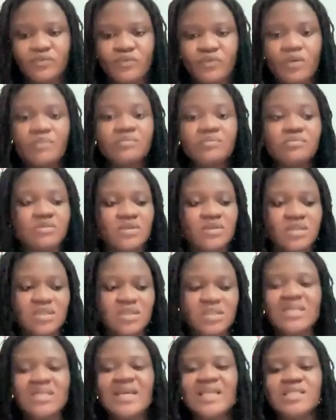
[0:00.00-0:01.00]
from
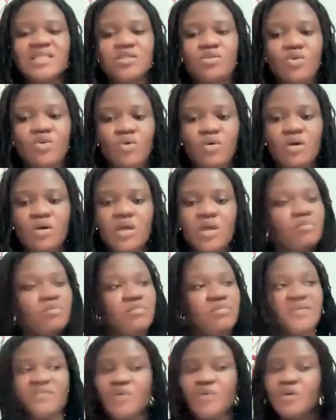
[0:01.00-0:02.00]
the get-go
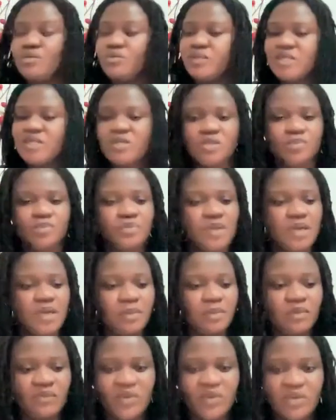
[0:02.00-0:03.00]
before you reach out to a
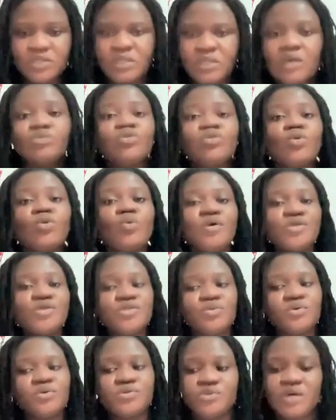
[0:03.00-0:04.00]
PR professional. Know
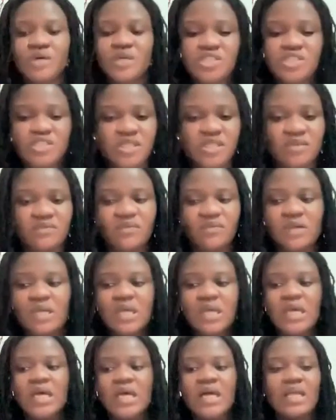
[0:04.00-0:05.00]
what you want to achieve,
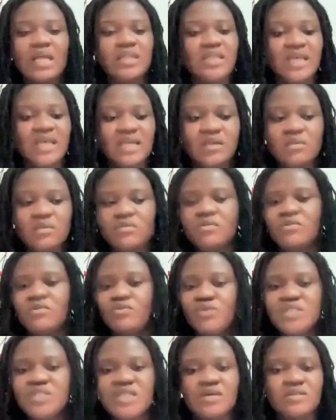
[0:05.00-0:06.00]
and then
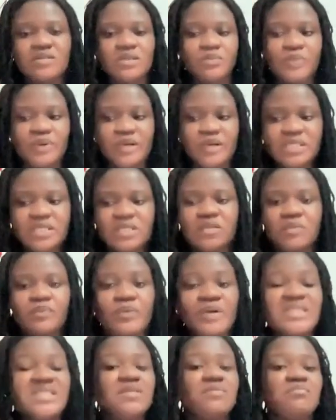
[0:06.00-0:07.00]
reach out to the person. The
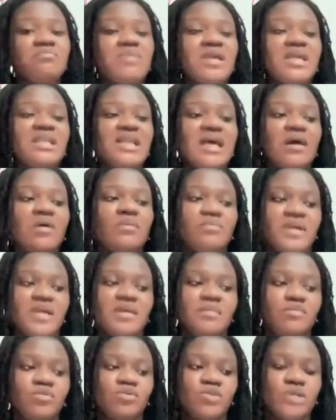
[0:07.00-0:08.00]
person may now
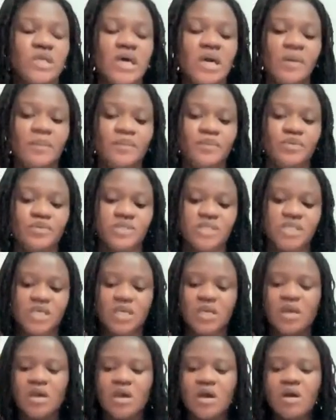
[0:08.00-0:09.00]
be able to help you
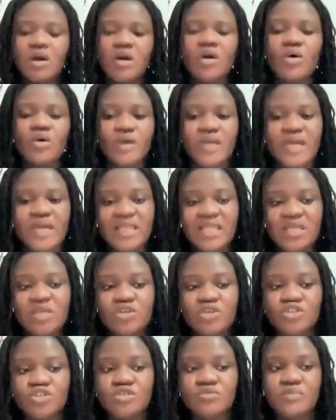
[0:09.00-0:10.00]
say, okay, I
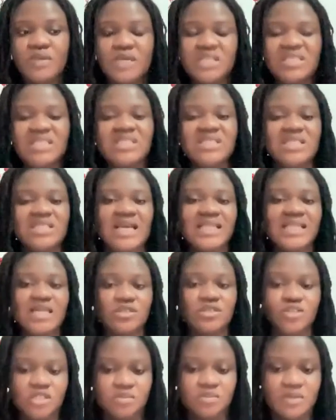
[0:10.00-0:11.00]
think you should make this slight
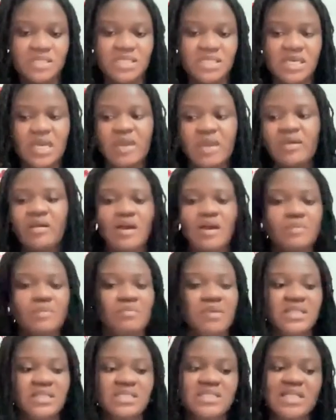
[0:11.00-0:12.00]
adjustment here
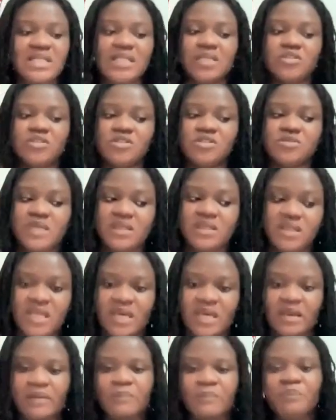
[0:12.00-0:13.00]
and make this slight adjustment
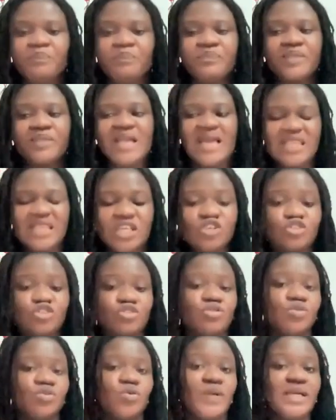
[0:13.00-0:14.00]
there. I think you
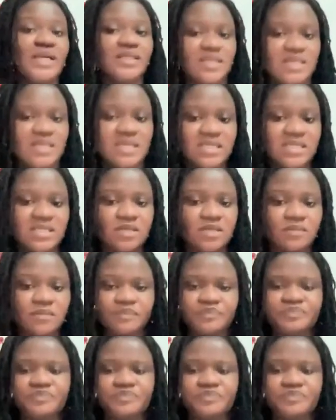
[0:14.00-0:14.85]
should tweak this,